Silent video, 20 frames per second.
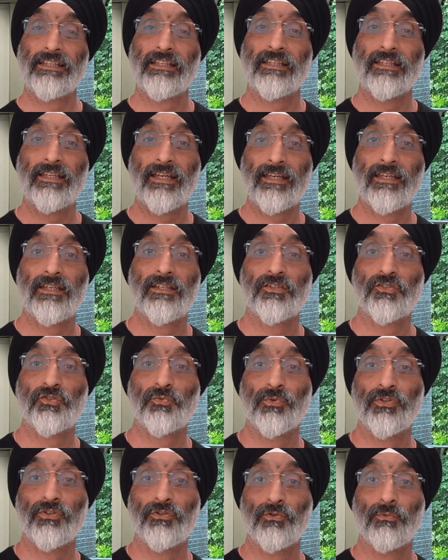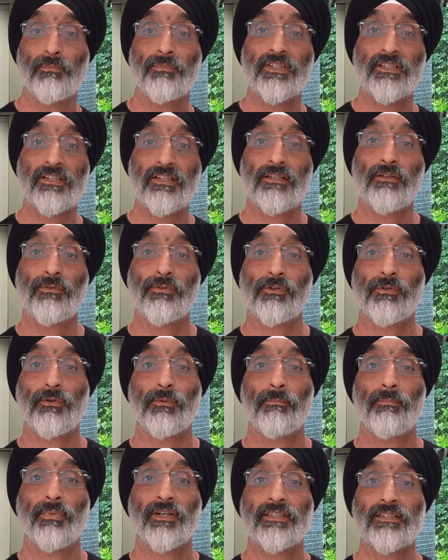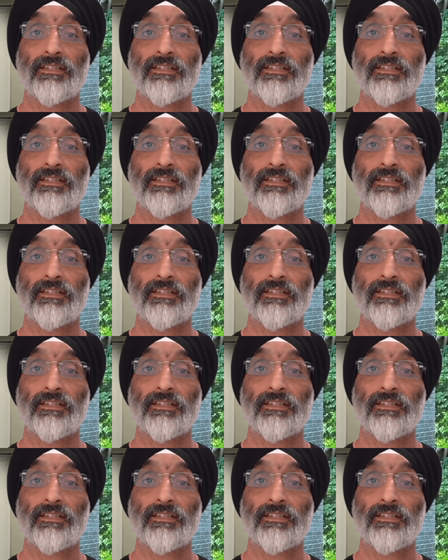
engage with your material by